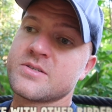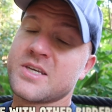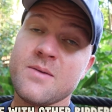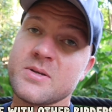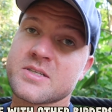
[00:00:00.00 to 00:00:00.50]
just
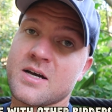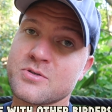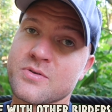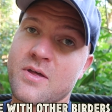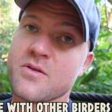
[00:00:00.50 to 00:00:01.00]
keep in
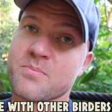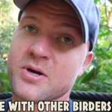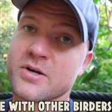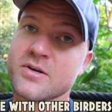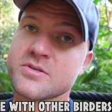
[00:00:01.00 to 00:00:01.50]
touch with other
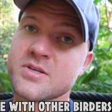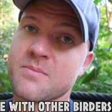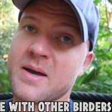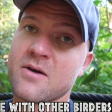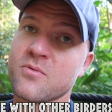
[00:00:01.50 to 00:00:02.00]
birders
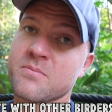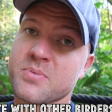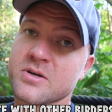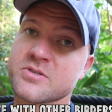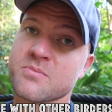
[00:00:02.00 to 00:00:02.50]
about when
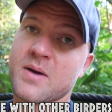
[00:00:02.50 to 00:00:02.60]
birds are